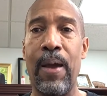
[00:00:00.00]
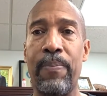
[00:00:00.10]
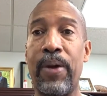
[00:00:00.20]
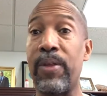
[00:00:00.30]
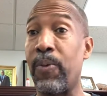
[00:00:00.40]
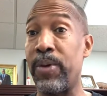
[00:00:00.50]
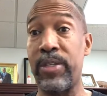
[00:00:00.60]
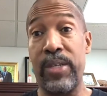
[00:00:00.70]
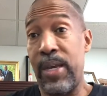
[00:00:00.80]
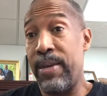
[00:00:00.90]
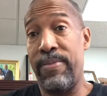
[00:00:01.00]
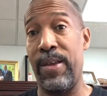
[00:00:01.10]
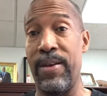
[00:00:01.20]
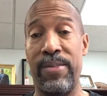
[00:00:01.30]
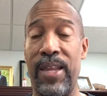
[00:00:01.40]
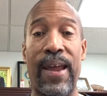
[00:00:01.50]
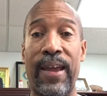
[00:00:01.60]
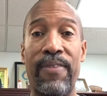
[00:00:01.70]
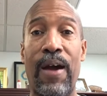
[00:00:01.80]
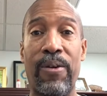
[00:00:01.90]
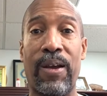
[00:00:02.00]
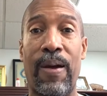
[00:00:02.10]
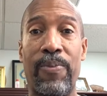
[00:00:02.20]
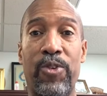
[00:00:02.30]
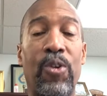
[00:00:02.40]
But then we see the negative outcomes.